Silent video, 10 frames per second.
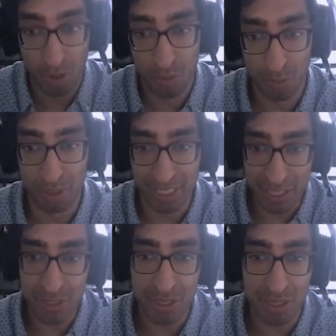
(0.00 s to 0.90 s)

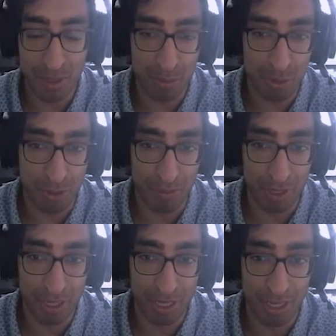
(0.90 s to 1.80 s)
relationship
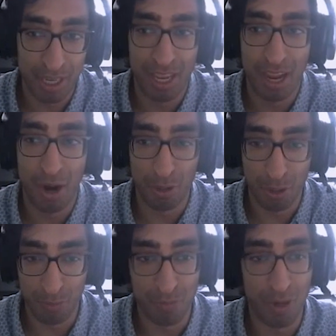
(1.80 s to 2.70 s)
driven? Are
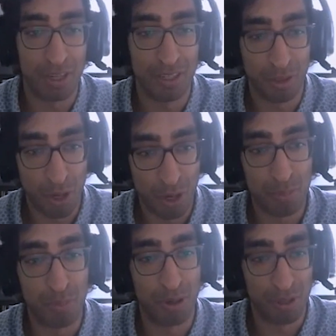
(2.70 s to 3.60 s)
there very
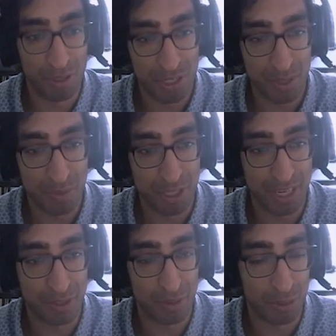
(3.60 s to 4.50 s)
long partnership
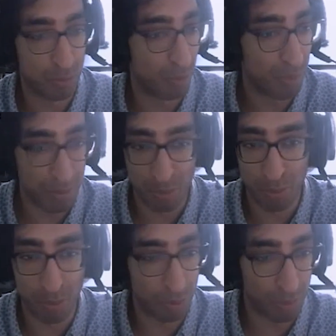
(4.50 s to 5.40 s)
cycles where
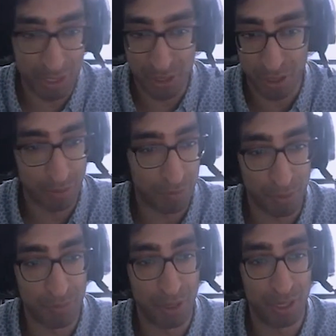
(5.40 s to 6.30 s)
people work with each other
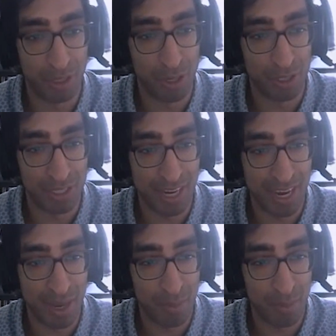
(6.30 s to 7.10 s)
for a very long time,